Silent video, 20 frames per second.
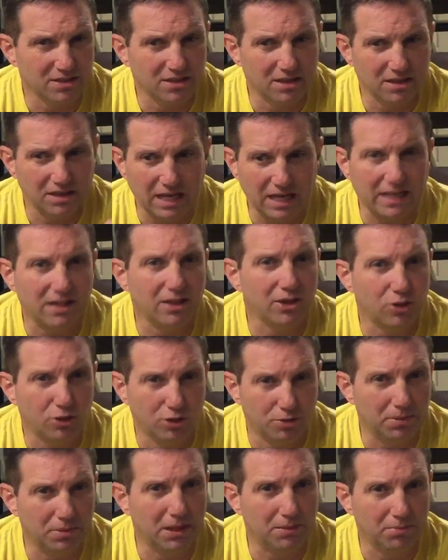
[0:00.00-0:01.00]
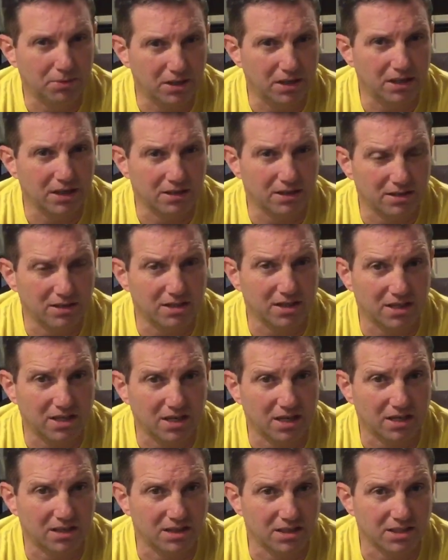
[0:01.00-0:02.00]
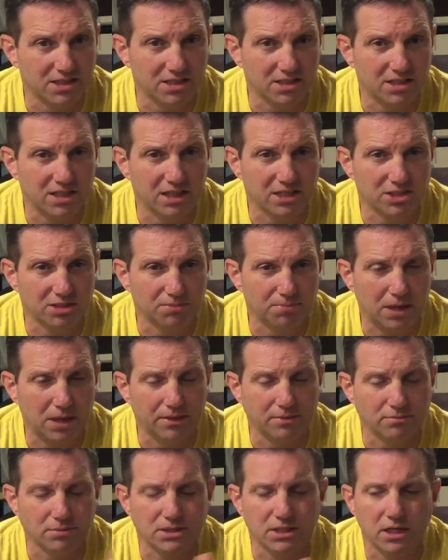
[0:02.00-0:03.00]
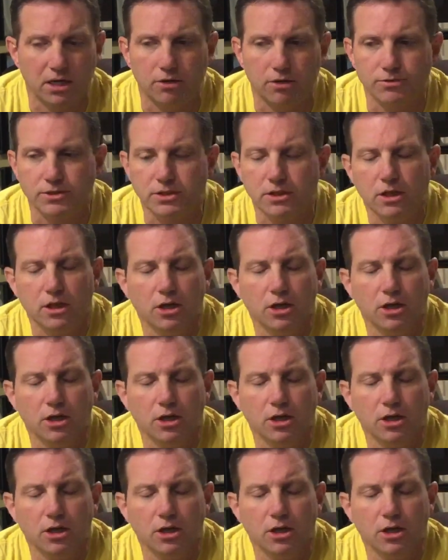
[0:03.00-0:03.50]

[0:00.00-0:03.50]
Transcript: likelihood to be able to kick this addiction by themselves.